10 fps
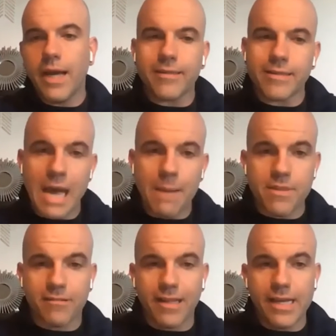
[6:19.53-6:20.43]
At the top
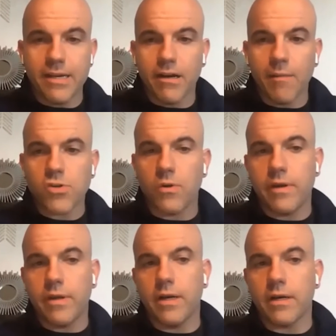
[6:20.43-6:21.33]
of the slide here, I'm
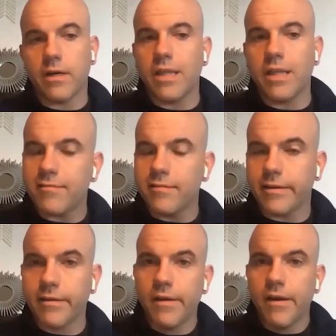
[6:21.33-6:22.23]
showing a
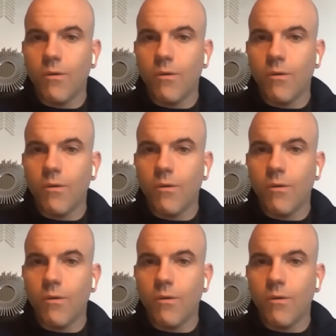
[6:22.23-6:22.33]
classic,